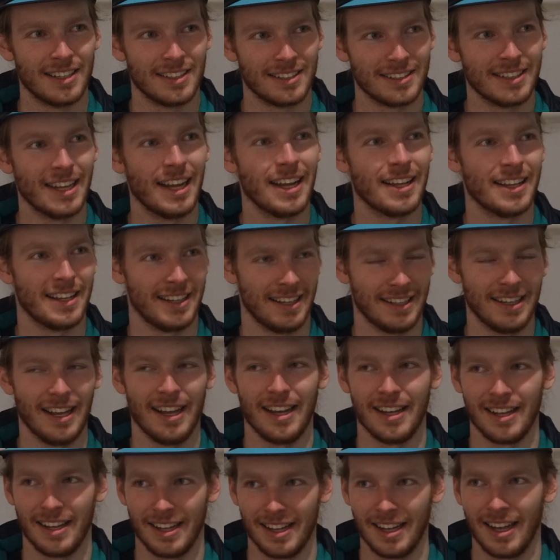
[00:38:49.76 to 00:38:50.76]

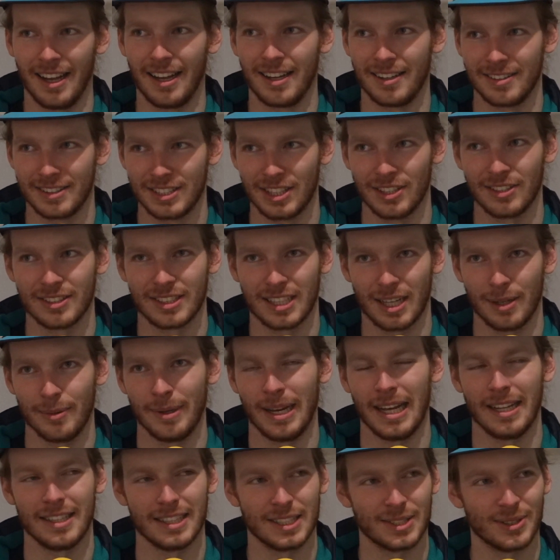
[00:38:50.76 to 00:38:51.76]
Yeah. So I was coming
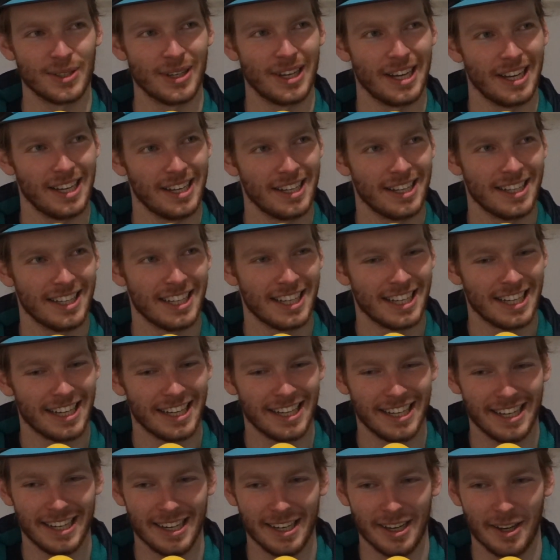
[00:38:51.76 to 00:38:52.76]
out this way.
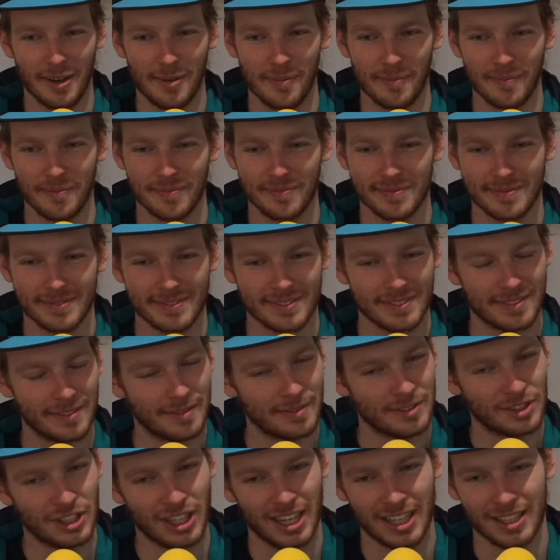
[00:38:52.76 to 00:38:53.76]

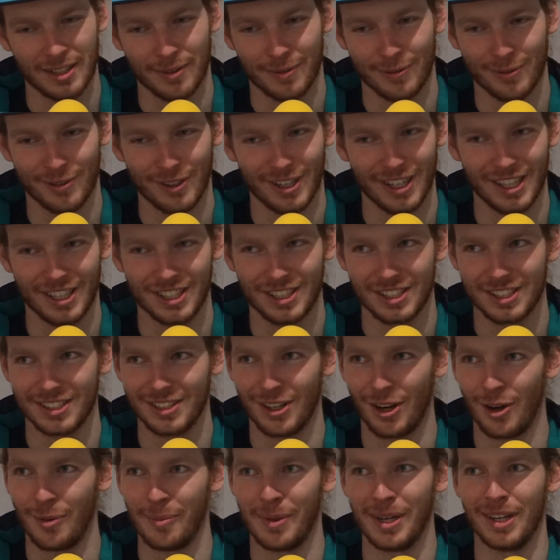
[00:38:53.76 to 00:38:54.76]
Checked the fridge,
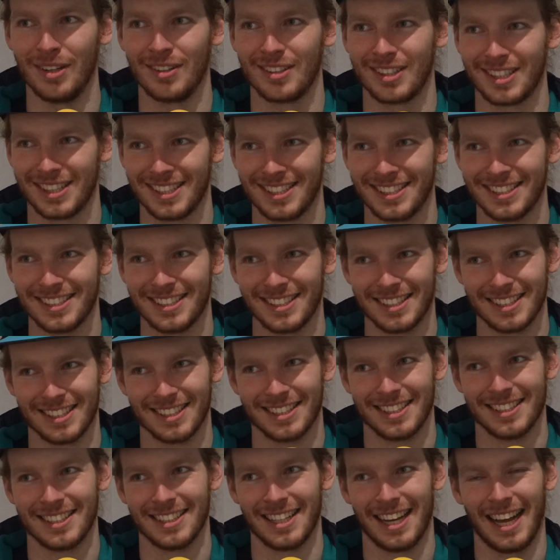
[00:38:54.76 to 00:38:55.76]
no milk.
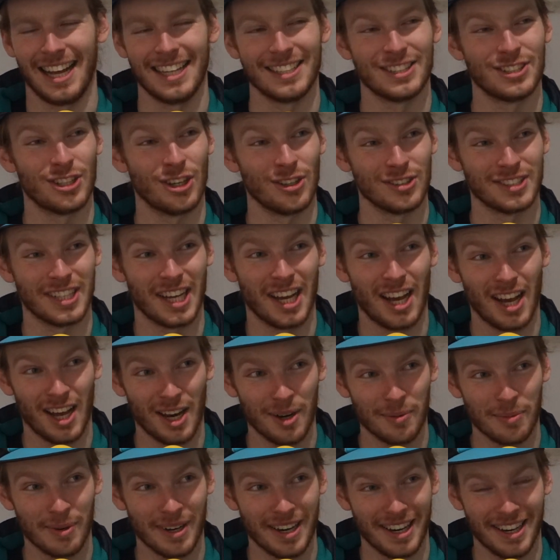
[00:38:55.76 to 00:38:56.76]
Had
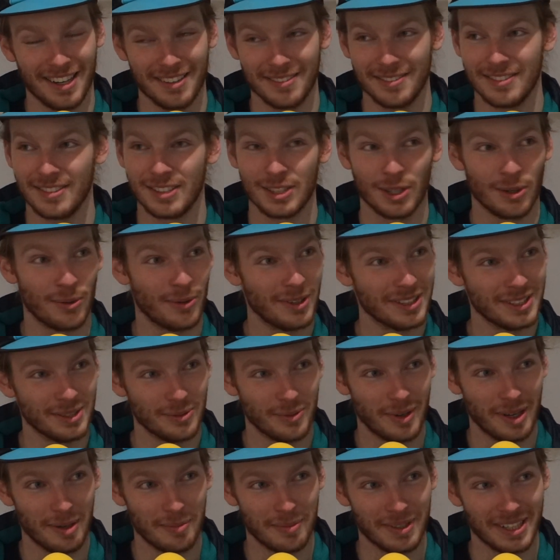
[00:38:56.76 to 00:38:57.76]
Sultana brand, so it wasn't
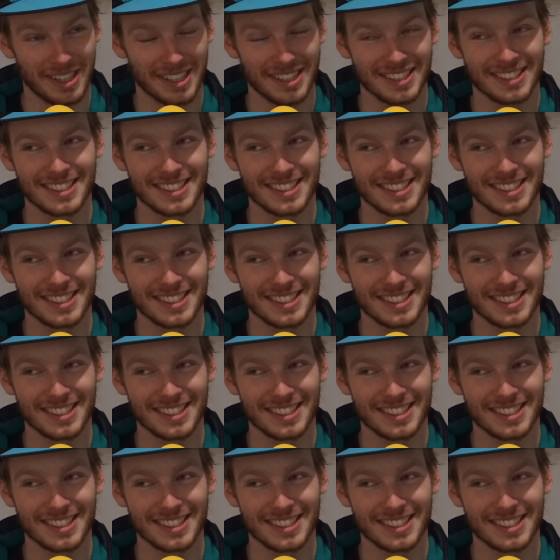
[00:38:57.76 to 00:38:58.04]
Weet-Bix.